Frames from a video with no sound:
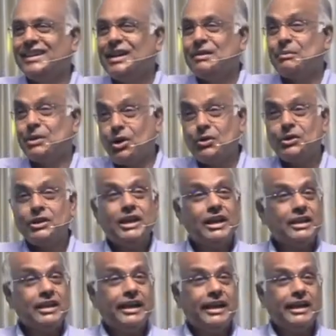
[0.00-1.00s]
but on the other
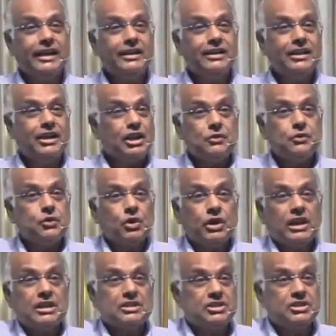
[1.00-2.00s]
hand, if you
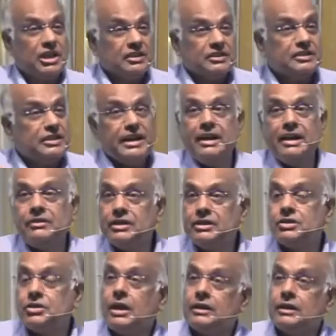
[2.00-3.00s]
can just never
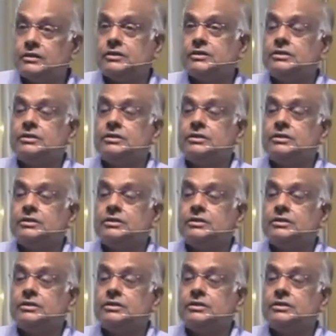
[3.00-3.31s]
trust,